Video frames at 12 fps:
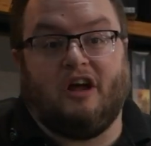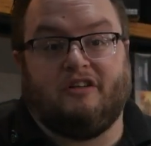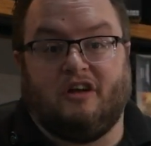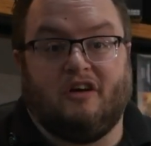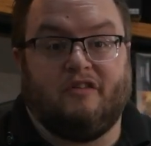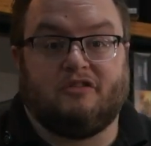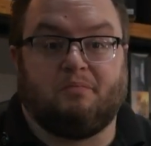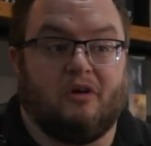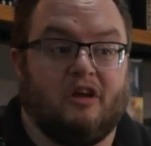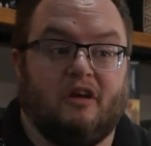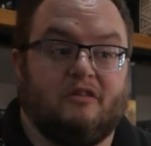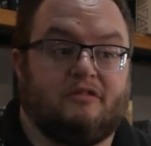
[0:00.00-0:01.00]
idea of is
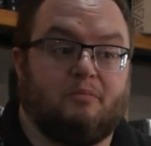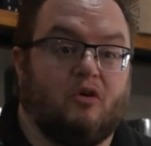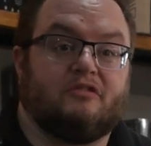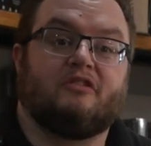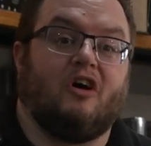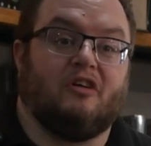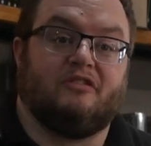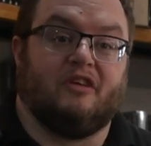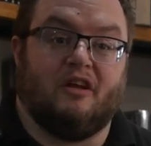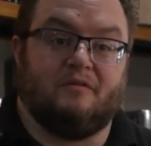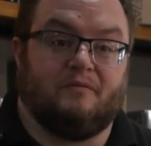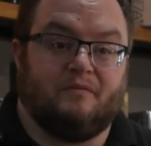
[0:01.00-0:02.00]
bringing sports cards
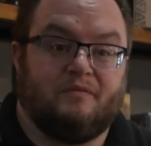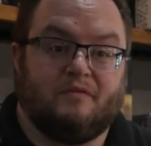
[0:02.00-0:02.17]
in.